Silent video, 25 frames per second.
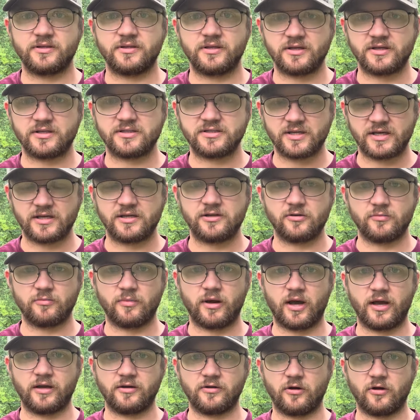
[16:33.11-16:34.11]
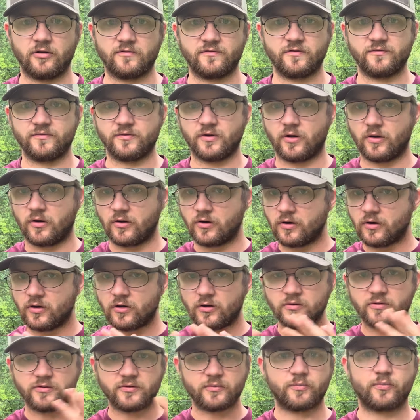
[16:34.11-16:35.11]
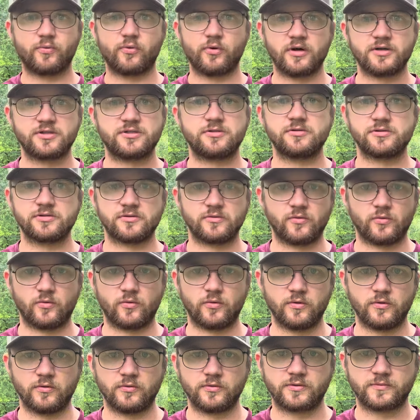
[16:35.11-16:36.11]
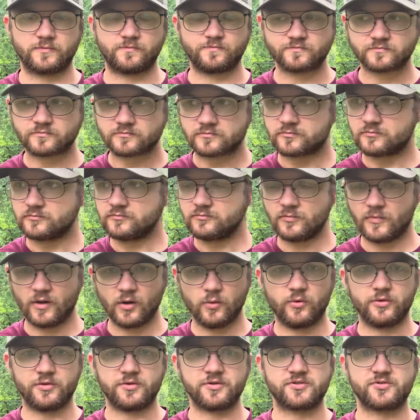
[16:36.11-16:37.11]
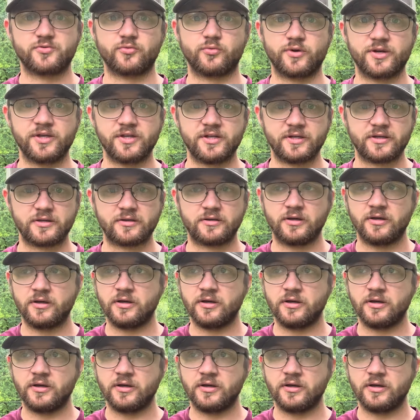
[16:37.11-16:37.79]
that can take your mind off of all the pressures of the world, whether it's reading,